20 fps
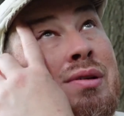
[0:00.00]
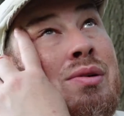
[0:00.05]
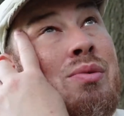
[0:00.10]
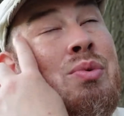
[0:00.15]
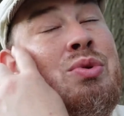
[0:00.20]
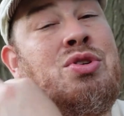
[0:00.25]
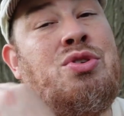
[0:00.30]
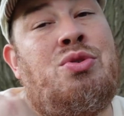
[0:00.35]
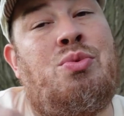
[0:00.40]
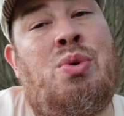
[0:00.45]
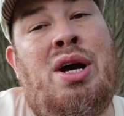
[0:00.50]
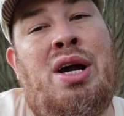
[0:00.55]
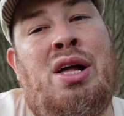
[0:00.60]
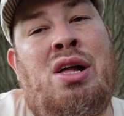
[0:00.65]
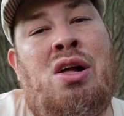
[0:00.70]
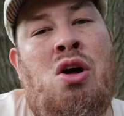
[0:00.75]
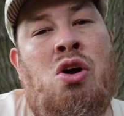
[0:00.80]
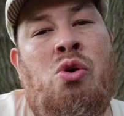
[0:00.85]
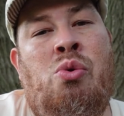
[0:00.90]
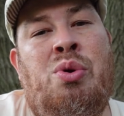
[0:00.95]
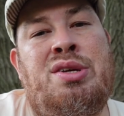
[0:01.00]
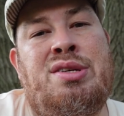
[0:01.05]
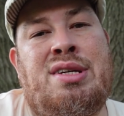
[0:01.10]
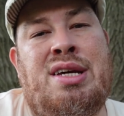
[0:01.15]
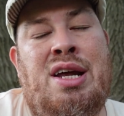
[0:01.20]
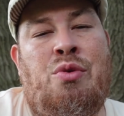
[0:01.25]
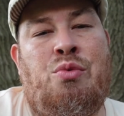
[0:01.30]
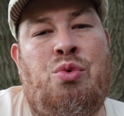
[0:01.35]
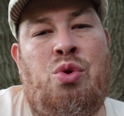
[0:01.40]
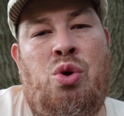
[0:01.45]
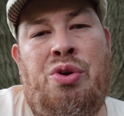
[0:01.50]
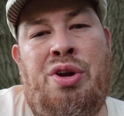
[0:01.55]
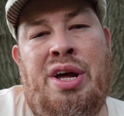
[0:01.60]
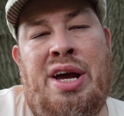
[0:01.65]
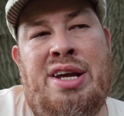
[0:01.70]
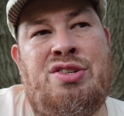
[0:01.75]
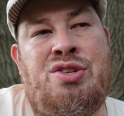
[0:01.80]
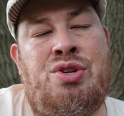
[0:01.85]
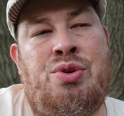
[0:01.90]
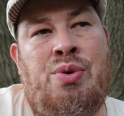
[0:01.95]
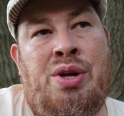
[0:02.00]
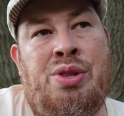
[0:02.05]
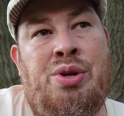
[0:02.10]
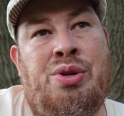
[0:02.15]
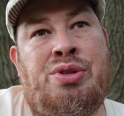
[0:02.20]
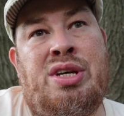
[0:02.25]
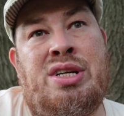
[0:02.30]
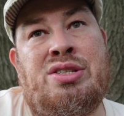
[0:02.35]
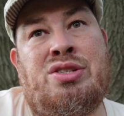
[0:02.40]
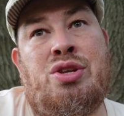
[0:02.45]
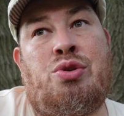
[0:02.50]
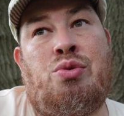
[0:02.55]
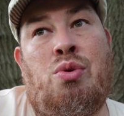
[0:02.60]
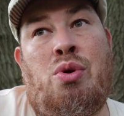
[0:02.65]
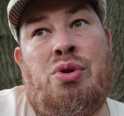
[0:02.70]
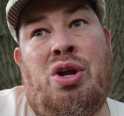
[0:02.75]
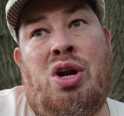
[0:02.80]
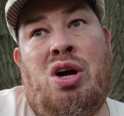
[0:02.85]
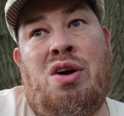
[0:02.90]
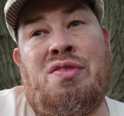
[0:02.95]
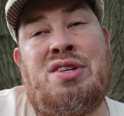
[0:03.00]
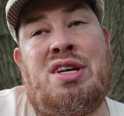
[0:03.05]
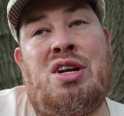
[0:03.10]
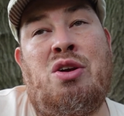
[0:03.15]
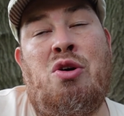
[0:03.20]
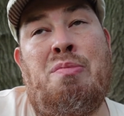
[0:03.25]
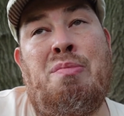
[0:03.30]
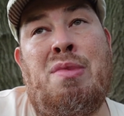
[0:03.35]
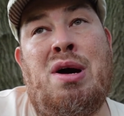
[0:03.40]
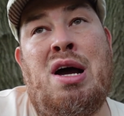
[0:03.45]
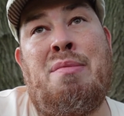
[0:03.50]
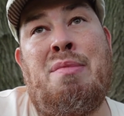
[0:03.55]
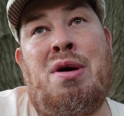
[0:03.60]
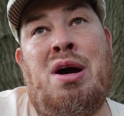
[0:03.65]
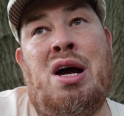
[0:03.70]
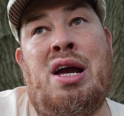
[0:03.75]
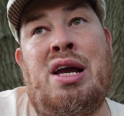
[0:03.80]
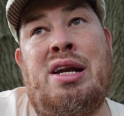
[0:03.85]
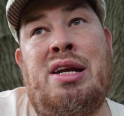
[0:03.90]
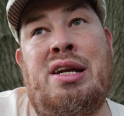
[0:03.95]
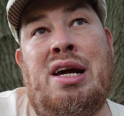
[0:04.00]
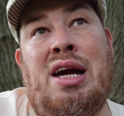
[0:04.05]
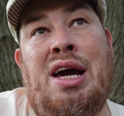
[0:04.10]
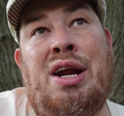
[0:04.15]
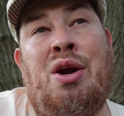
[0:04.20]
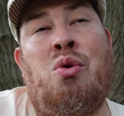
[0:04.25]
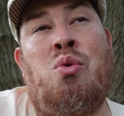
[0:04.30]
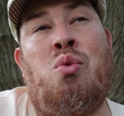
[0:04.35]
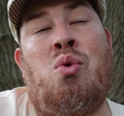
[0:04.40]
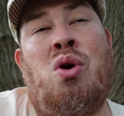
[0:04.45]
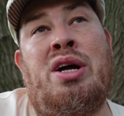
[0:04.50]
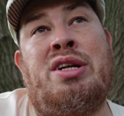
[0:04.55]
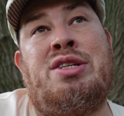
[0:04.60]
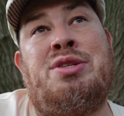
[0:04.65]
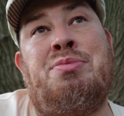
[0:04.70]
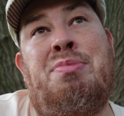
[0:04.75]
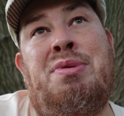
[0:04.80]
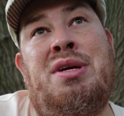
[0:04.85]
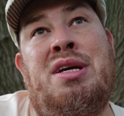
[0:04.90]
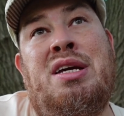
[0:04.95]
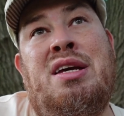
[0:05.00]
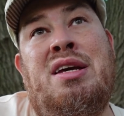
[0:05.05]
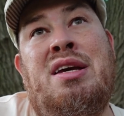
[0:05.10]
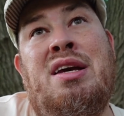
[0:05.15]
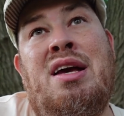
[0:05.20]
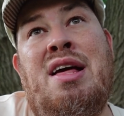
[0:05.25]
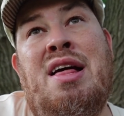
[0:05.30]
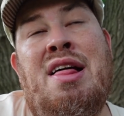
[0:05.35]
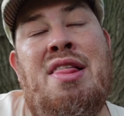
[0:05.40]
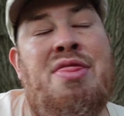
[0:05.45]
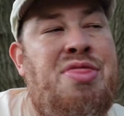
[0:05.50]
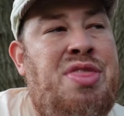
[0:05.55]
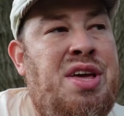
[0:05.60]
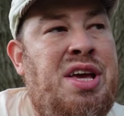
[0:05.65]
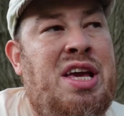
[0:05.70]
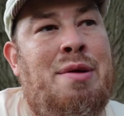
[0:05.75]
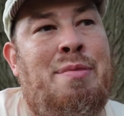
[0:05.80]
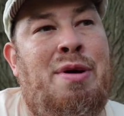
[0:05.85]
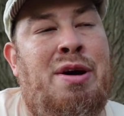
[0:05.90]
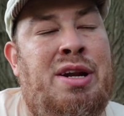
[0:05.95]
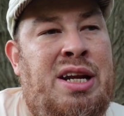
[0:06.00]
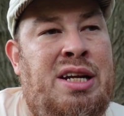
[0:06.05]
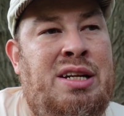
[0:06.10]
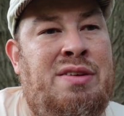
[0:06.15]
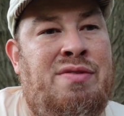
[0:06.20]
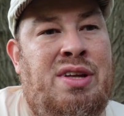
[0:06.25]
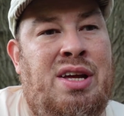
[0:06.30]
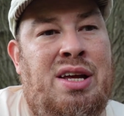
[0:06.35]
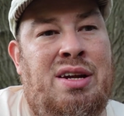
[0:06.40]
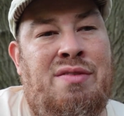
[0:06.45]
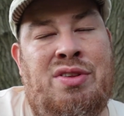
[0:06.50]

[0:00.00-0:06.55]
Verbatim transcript: Which is why I'll always kind of roll dice to do other things to throw that off. Because I know in my mind, I don't want to be thinking about any of that.